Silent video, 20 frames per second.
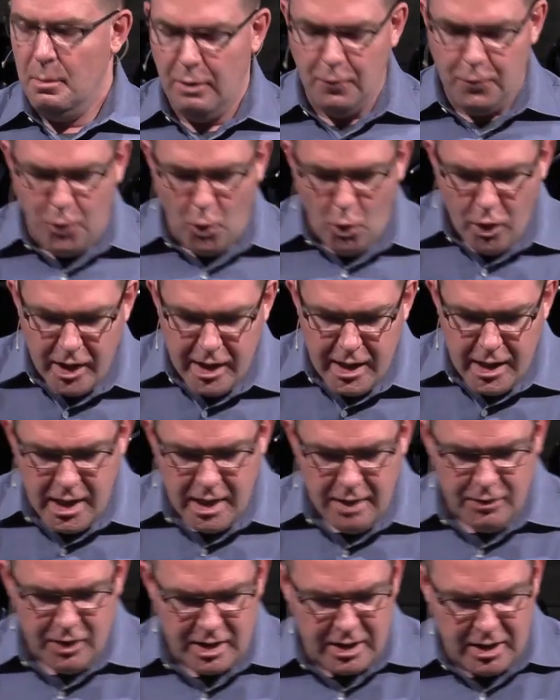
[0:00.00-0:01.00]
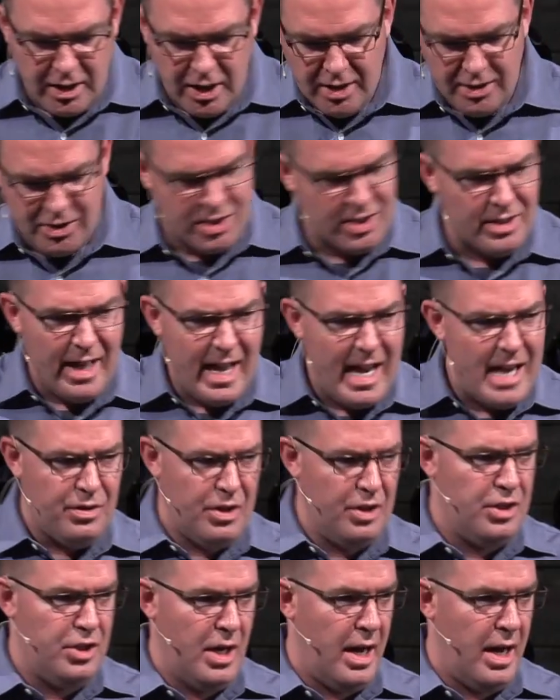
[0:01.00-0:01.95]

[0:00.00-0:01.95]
Before he even slayed the